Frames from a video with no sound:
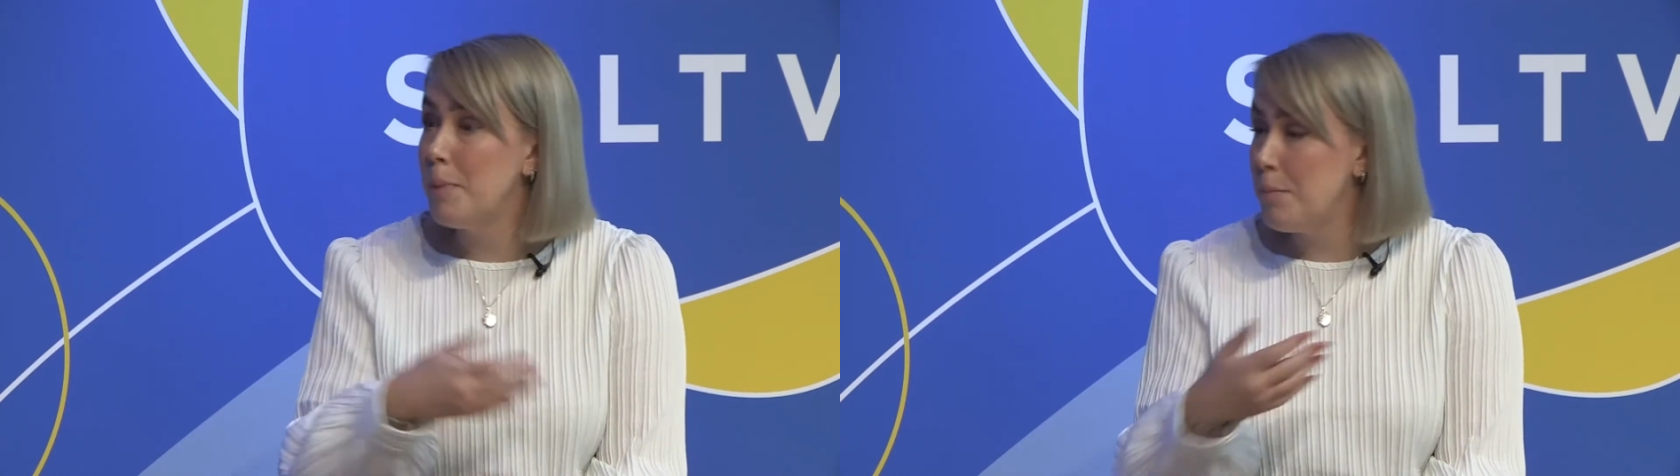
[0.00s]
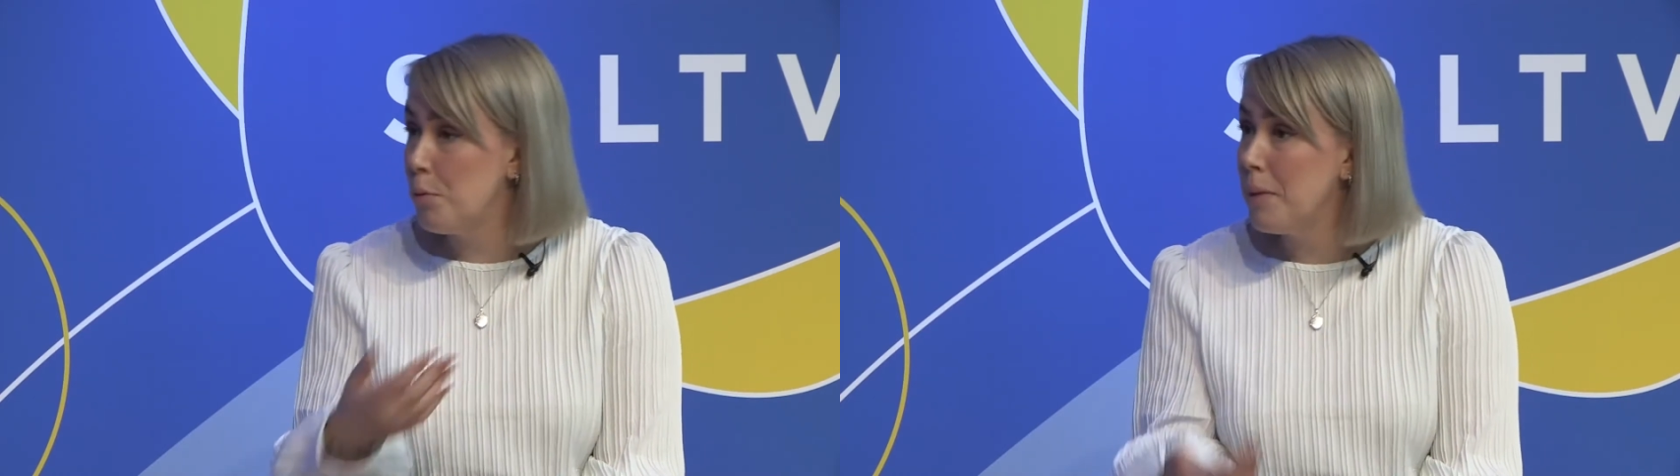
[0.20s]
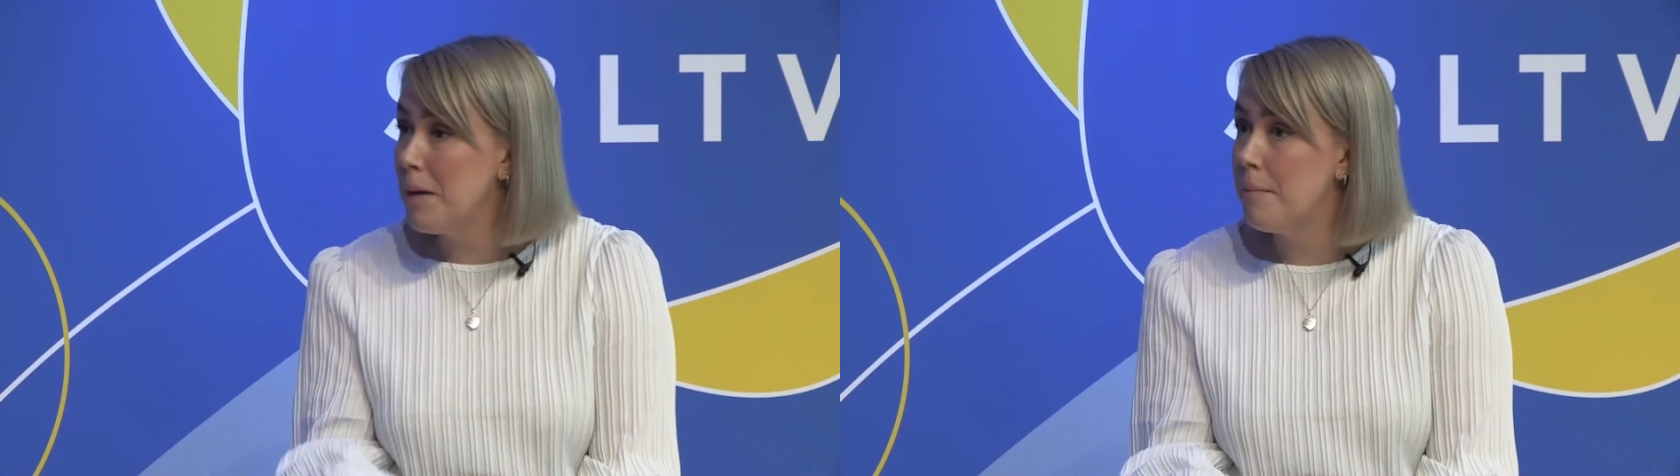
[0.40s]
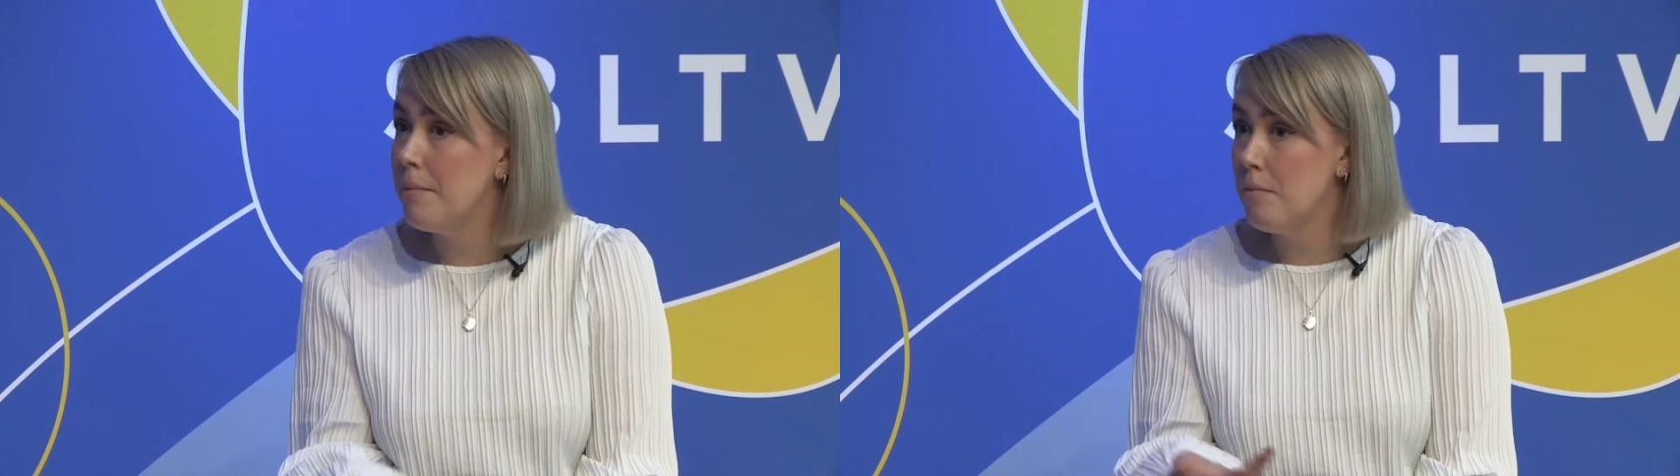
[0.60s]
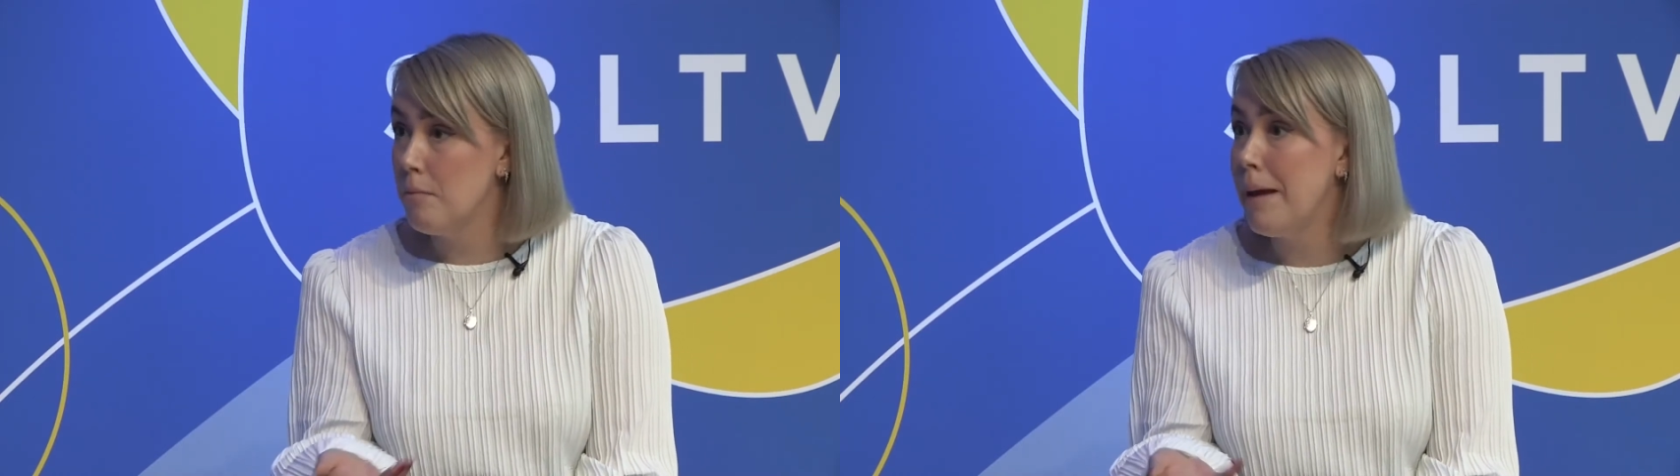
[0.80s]
people being
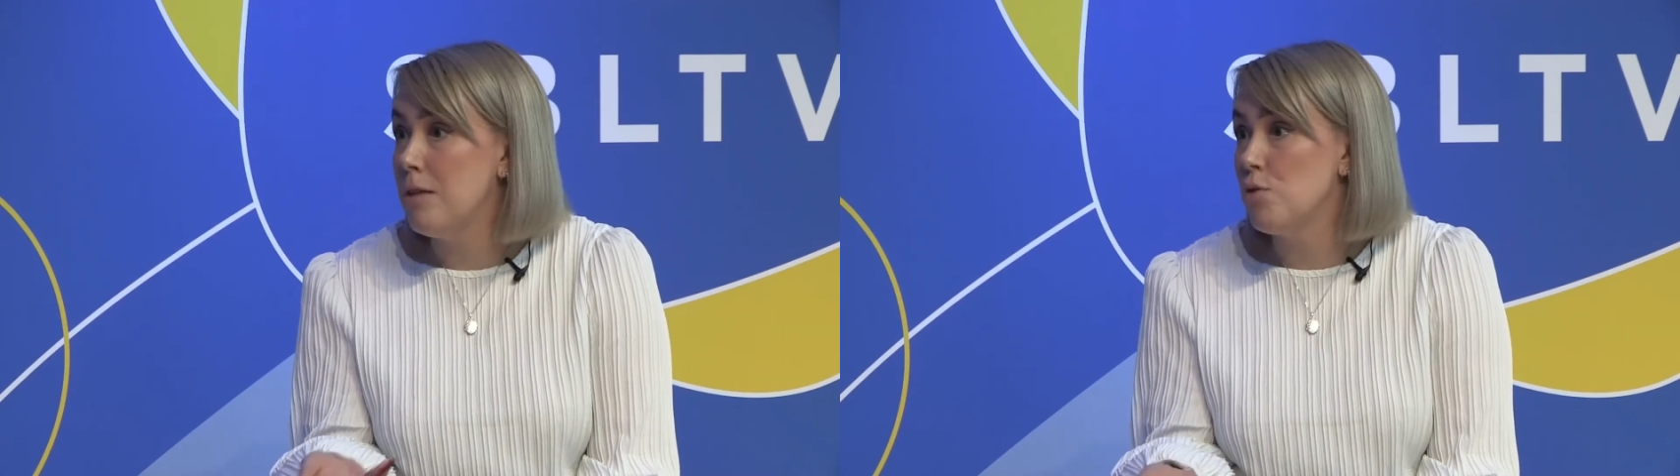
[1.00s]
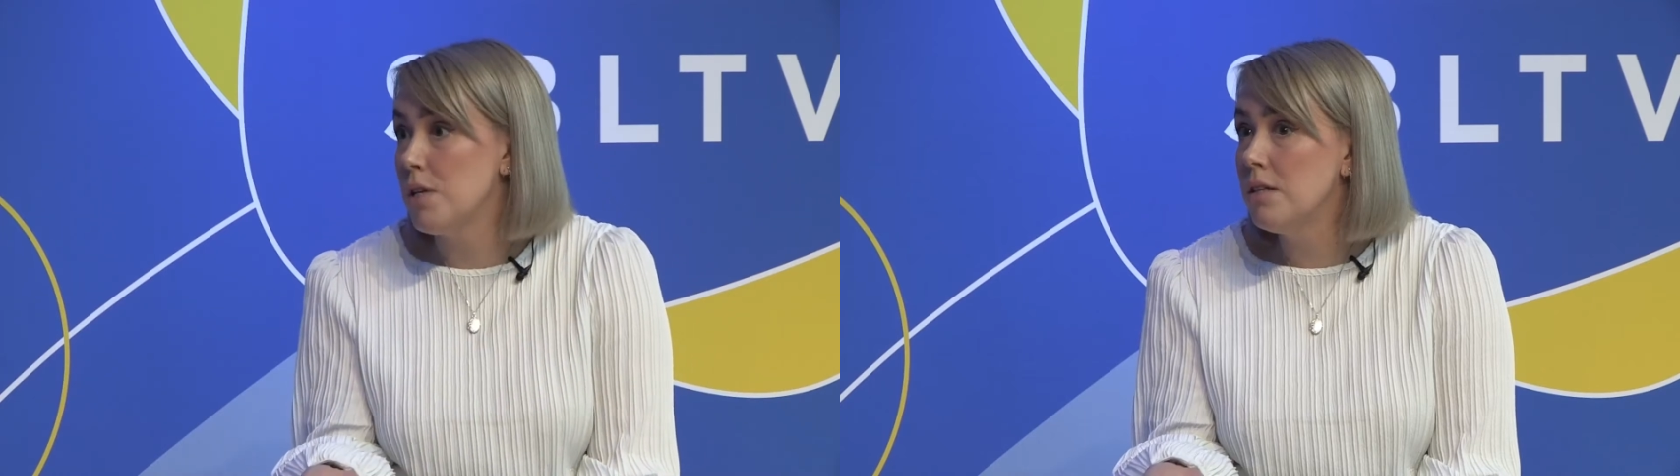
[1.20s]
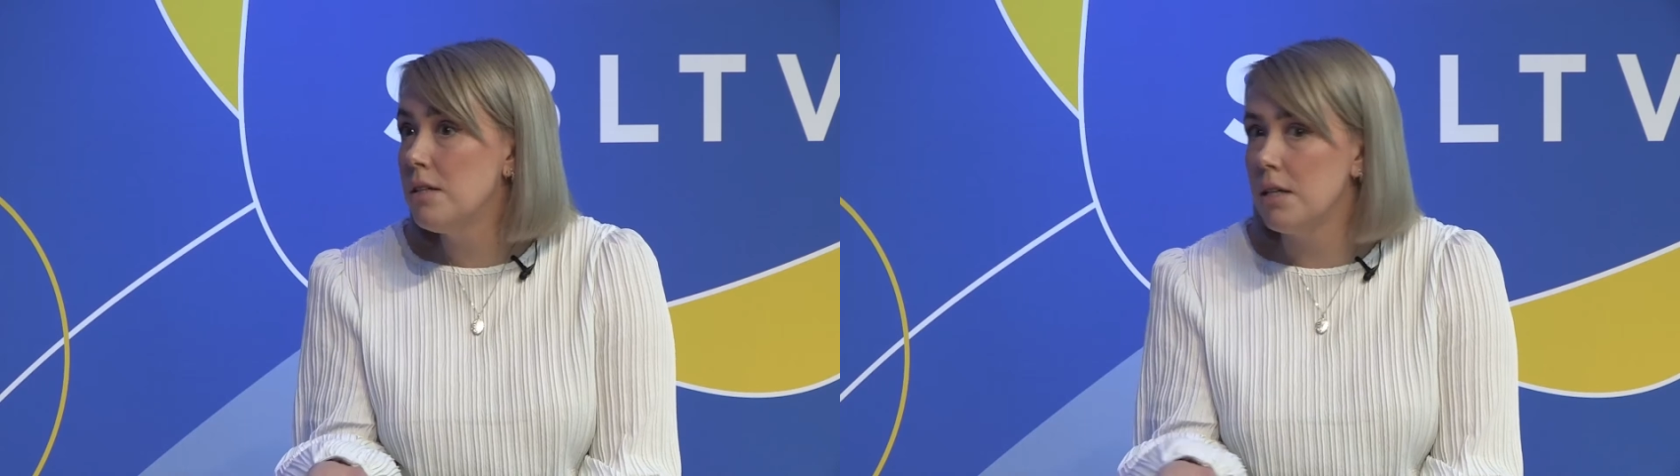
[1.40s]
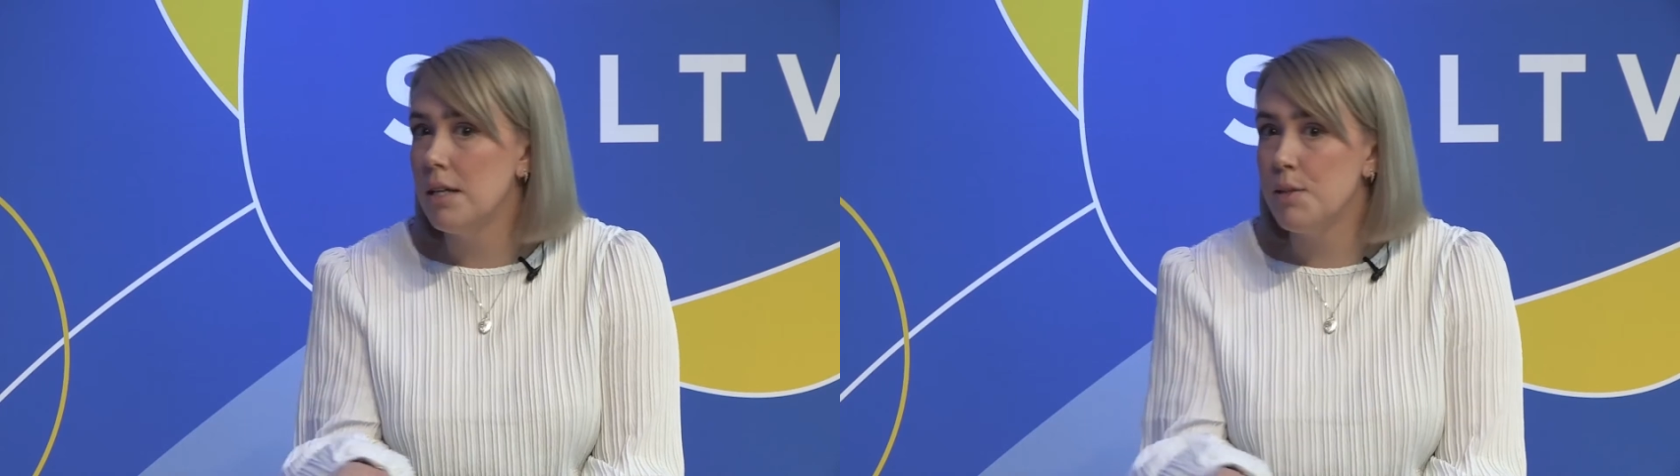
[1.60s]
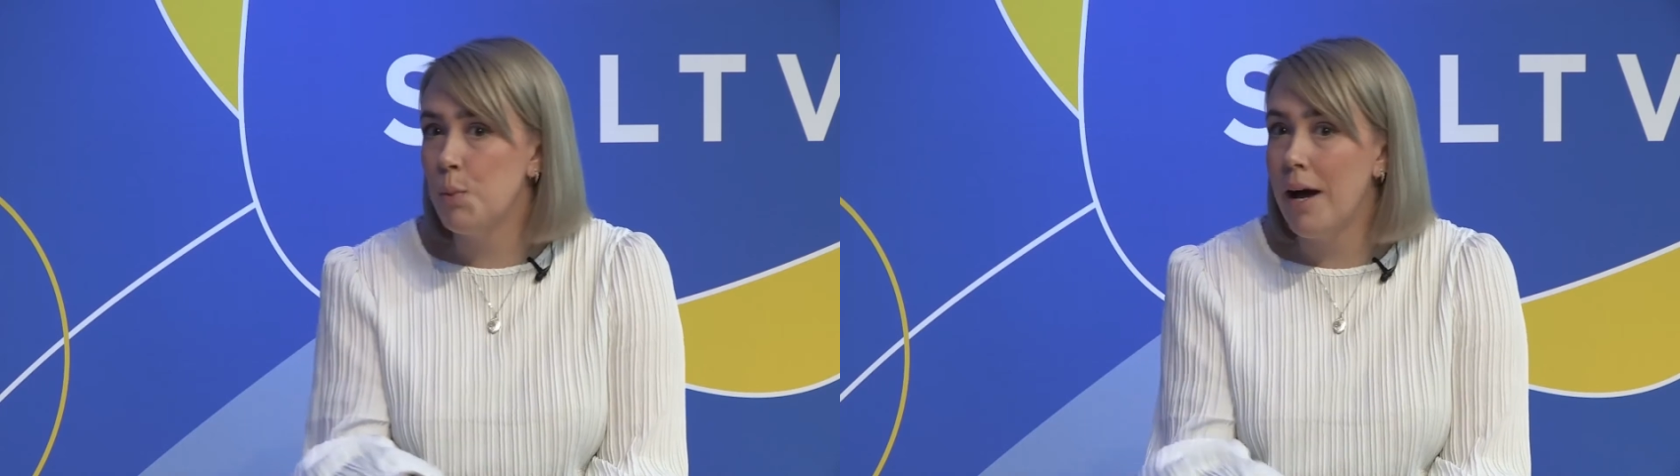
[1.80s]
made redundant
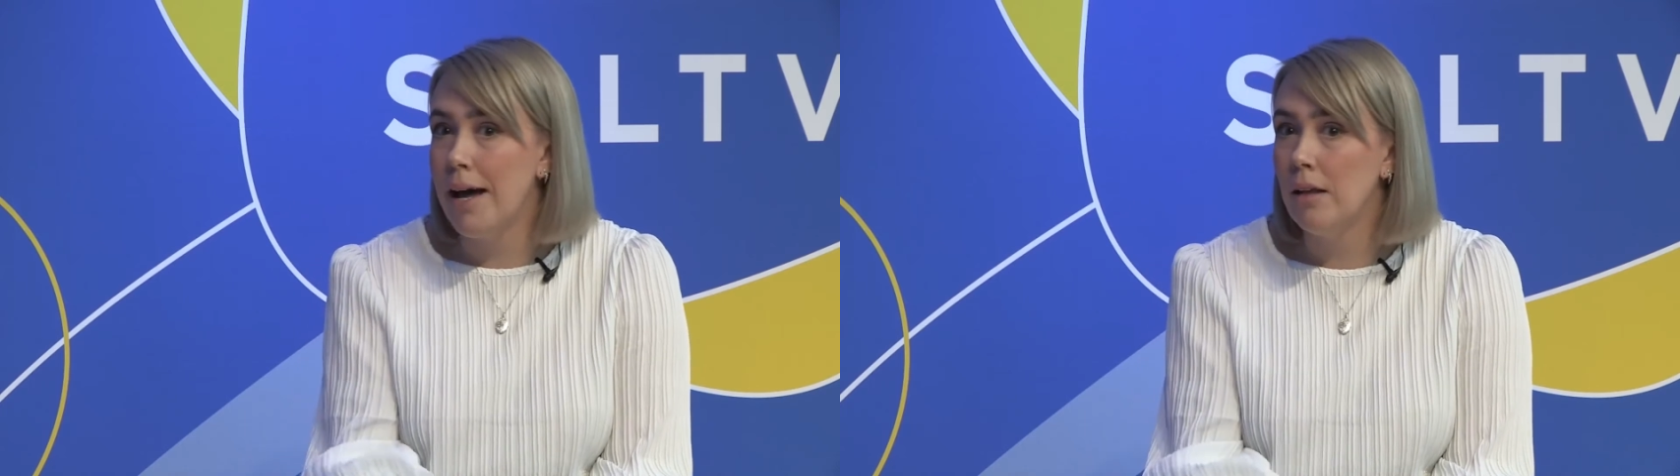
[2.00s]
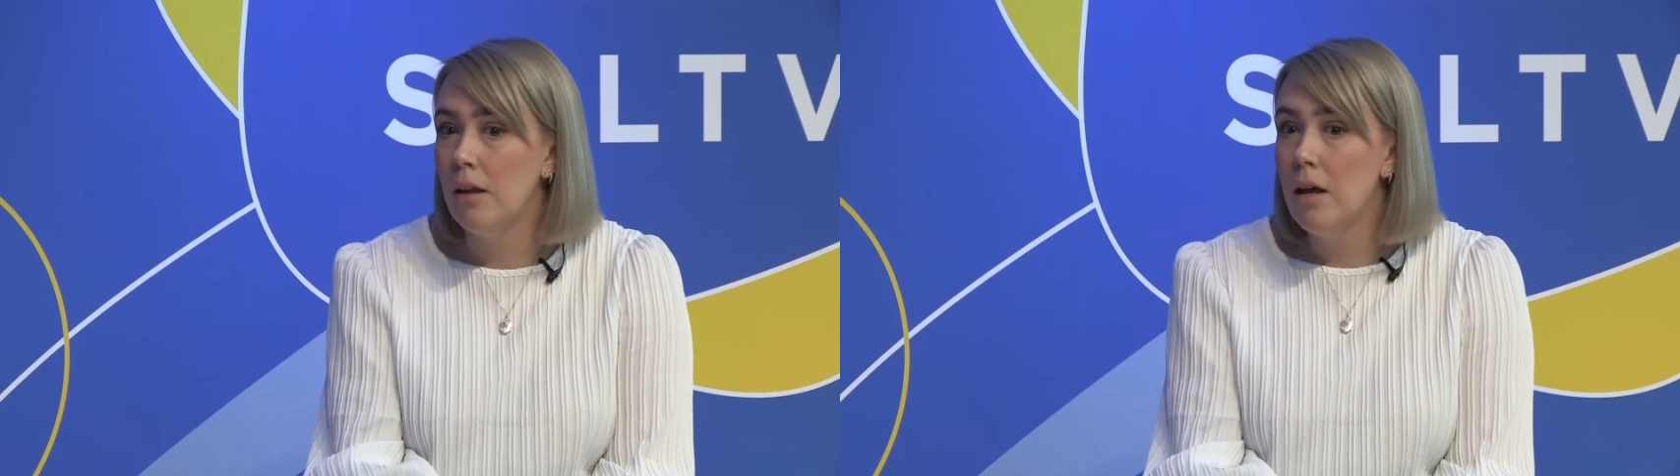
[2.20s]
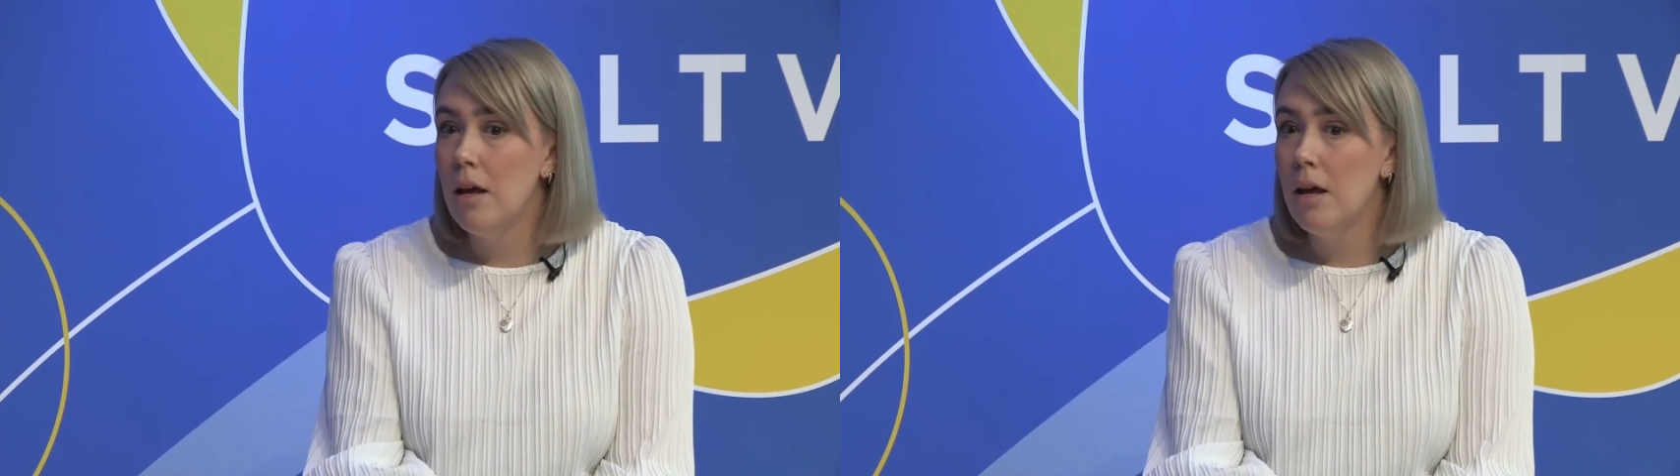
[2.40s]
as well.